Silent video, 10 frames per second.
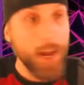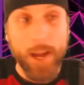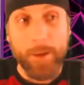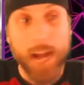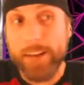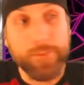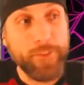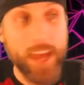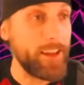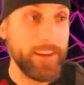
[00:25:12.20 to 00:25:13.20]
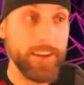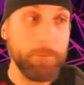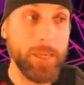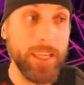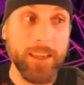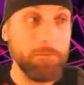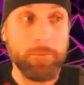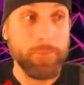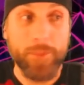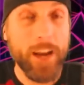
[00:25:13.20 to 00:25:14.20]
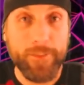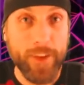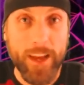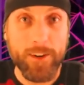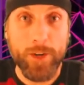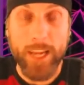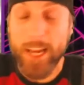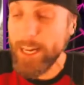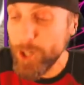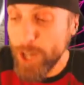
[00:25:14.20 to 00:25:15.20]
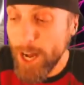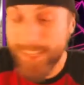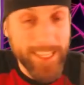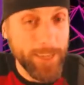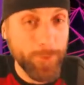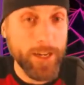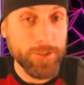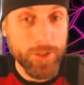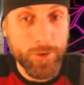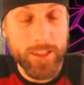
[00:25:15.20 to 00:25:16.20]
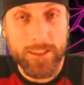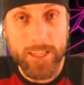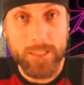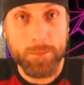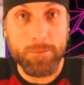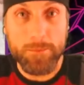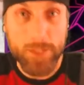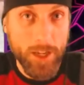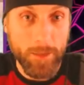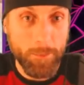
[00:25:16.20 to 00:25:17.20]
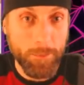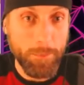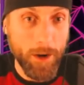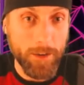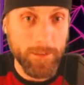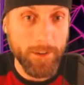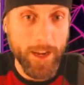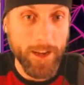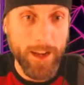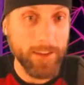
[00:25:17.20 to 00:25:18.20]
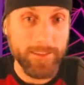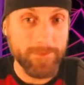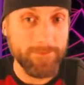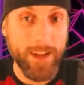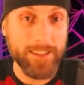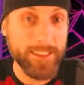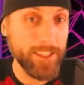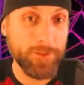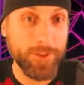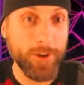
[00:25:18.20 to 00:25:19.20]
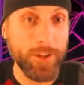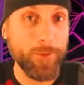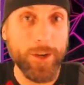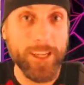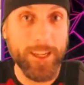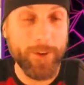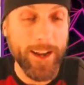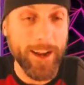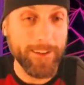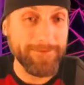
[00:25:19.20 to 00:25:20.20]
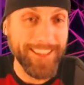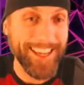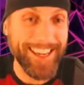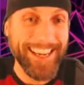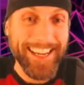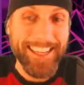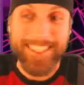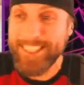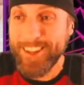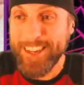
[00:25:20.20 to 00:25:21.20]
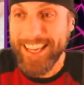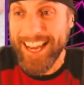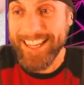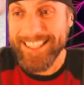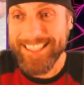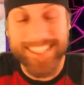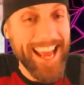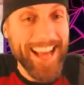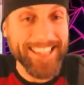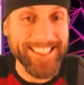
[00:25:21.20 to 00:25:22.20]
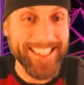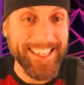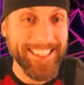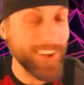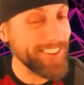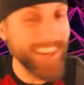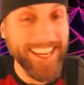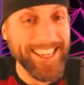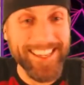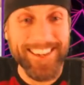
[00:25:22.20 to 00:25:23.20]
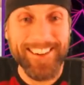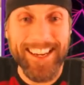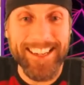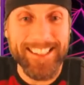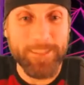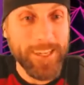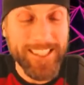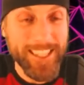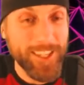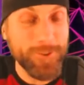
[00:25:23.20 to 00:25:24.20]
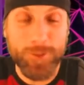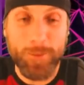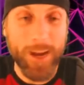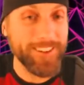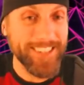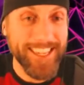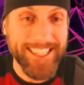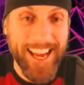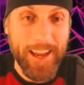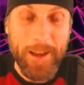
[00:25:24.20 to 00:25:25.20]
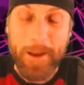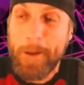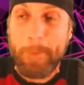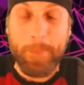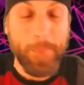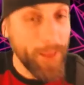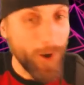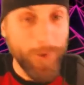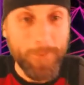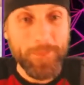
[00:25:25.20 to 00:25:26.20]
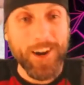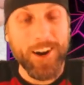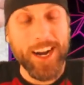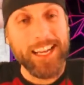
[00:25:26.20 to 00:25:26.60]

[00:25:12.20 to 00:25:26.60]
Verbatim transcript: Not a fan. Me? Not a fan, okay? I could not eat when I was doing this next study part, okay? I don't, I still don't even want to eat right now. Like, just looking at it, it's nasty. Don't like it, okay? Especially huge spiders like that. No, all right?